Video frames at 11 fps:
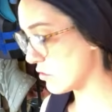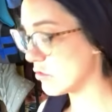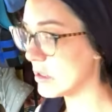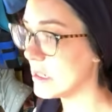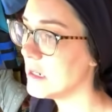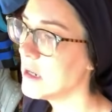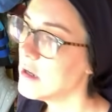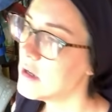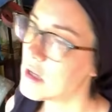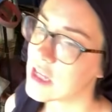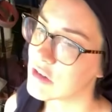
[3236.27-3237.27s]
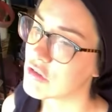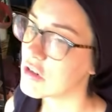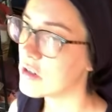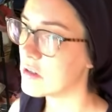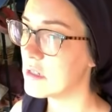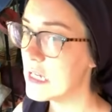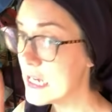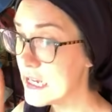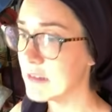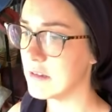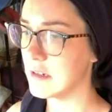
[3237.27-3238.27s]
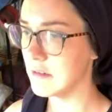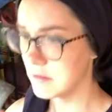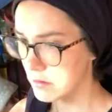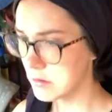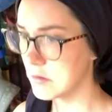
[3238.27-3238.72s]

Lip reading: street. It's just isness.